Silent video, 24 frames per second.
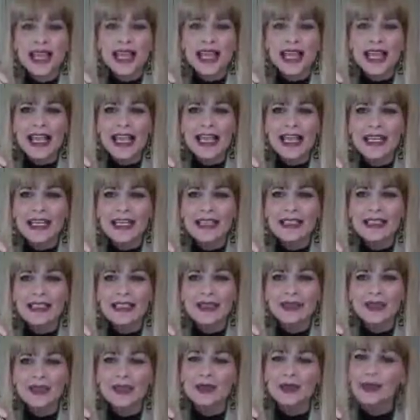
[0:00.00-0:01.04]
and
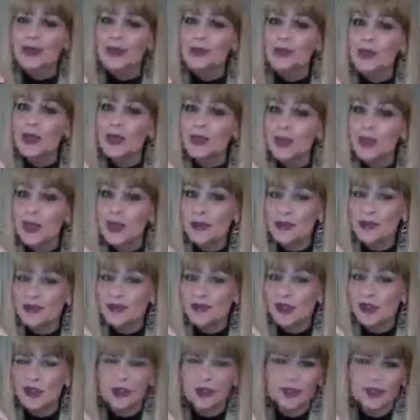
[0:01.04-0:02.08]
a little bit of balsamic
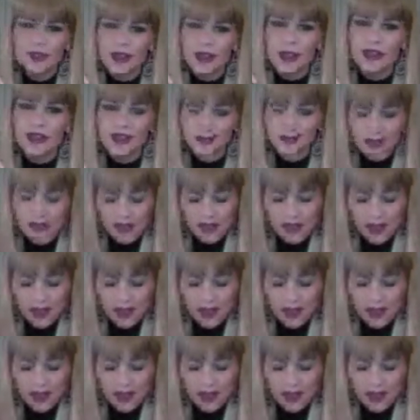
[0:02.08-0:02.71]
vinegar, which I love.